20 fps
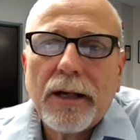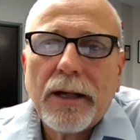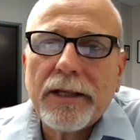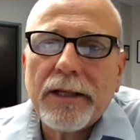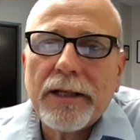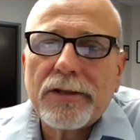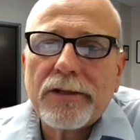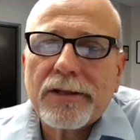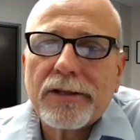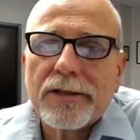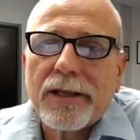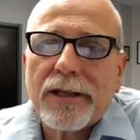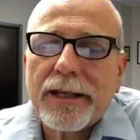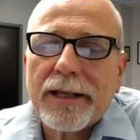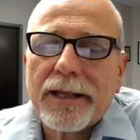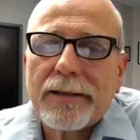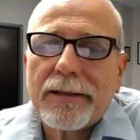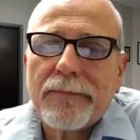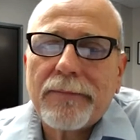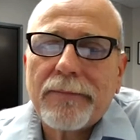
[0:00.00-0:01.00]
I mean,
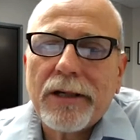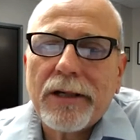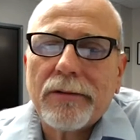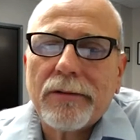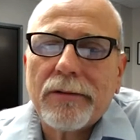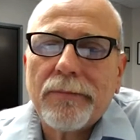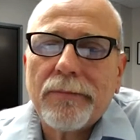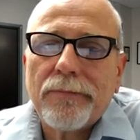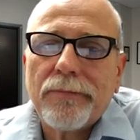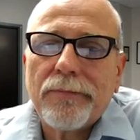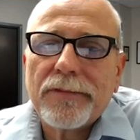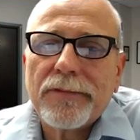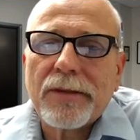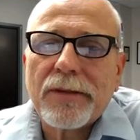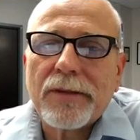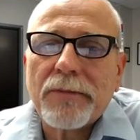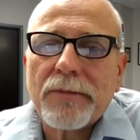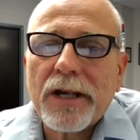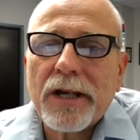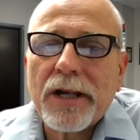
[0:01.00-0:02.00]
just like,
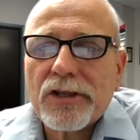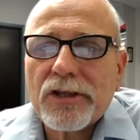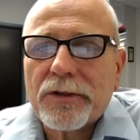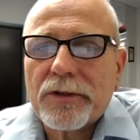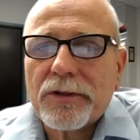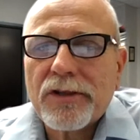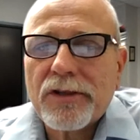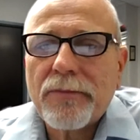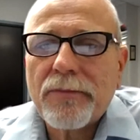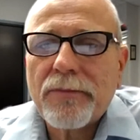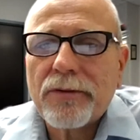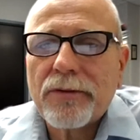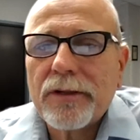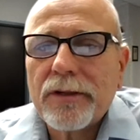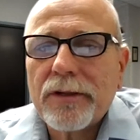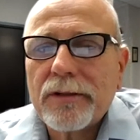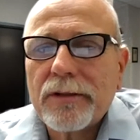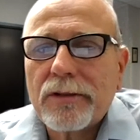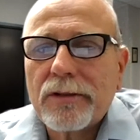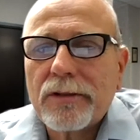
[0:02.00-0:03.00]
some customers come
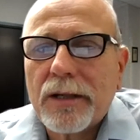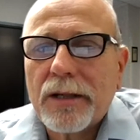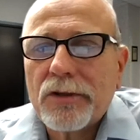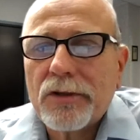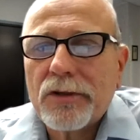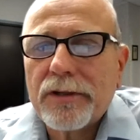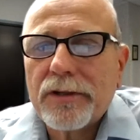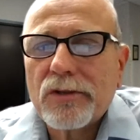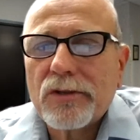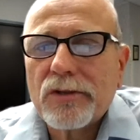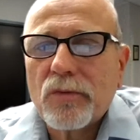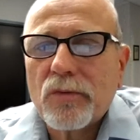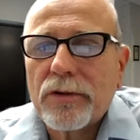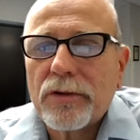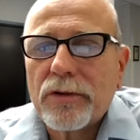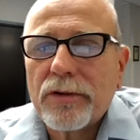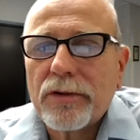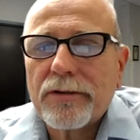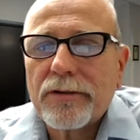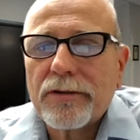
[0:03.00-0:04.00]
to us
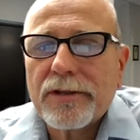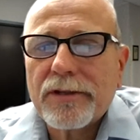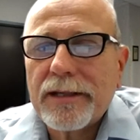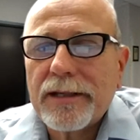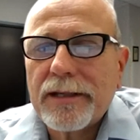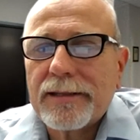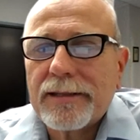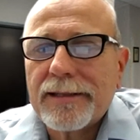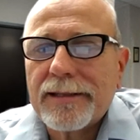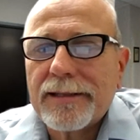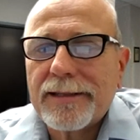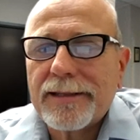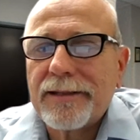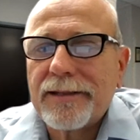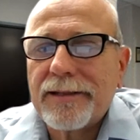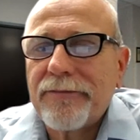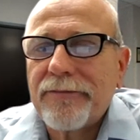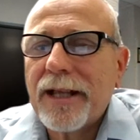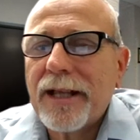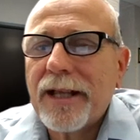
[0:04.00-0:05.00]
where it's
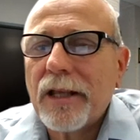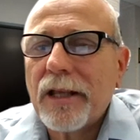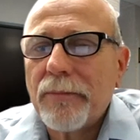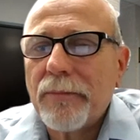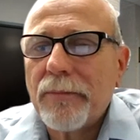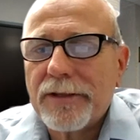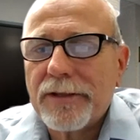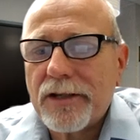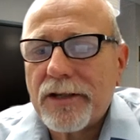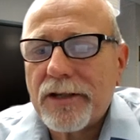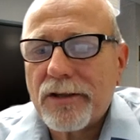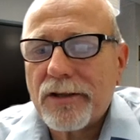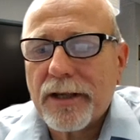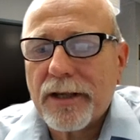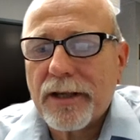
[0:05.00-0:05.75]
a development stage,